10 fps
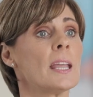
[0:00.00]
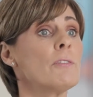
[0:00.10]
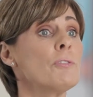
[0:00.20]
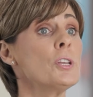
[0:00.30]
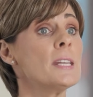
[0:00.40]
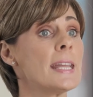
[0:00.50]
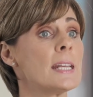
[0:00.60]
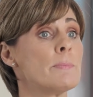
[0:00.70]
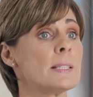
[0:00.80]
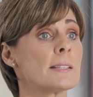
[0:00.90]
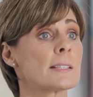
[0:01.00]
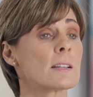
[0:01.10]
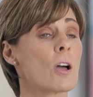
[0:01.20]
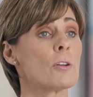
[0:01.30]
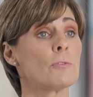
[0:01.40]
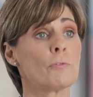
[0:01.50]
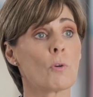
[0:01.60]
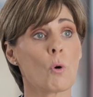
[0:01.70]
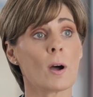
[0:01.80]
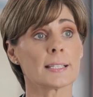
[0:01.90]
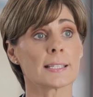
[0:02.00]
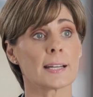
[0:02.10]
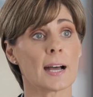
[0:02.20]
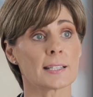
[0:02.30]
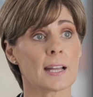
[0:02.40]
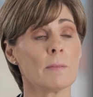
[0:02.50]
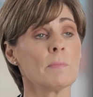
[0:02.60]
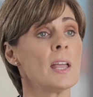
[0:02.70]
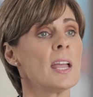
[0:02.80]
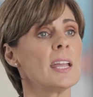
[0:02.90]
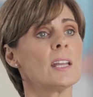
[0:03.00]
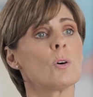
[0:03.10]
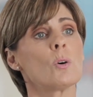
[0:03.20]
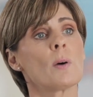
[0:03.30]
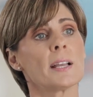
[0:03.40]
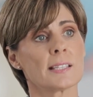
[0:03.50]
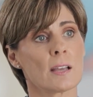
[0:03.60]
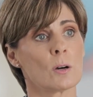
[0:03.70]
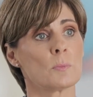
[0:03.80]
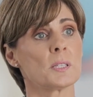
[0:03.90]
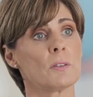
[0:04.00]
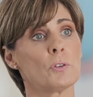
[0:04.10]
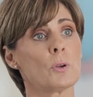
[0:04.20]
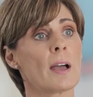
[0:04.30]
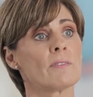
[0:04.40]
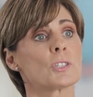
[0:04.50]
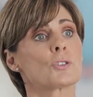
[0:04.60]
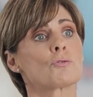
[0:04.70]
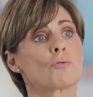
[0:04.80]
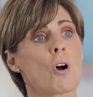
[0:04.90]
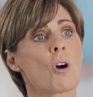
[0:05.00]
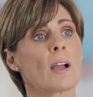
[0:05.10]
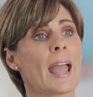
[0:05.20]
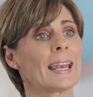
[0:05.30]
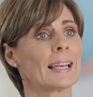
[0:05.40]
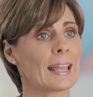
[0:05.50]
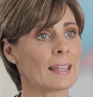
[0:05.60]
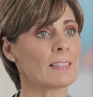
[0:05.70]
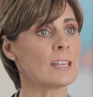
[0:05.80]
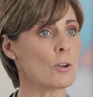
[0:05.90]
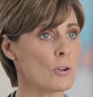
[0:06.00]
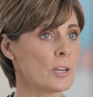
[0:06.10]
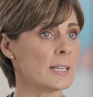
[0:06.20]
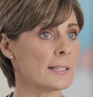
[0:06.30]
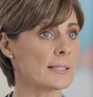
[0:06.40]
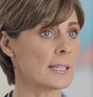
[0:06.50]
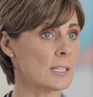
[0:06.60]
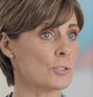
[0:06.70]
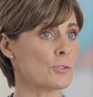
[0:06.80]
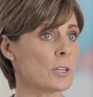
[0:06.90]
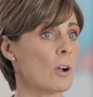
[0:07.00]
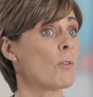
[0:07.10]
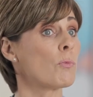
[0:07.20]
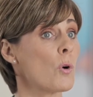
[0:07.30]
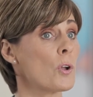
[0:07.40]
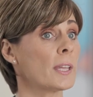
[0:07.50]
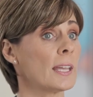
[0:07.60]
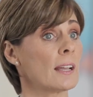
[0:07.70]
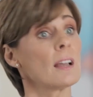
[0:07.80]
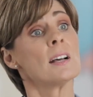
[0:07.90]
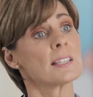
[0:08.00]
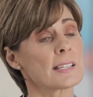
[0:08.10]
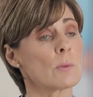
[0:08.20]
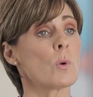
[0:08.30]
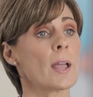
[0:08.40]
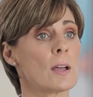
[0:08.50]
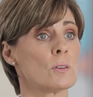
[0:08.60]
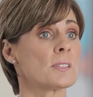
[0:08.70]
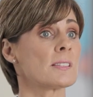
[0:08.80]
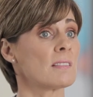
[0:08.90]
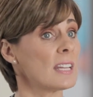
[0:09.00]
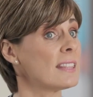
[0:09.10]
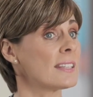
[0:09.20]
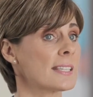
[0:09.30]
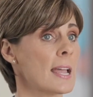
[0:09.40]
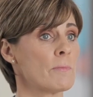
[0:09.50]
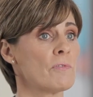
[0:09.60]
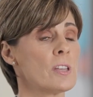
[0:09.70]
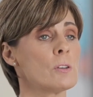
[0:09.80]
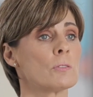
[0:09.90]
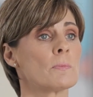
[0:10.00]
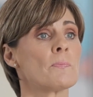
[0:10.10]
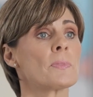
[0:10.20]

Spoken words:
If you need a business loan for a startup, it always helps if you have a strong and lengthy earnings history of working somewhere else in the same field.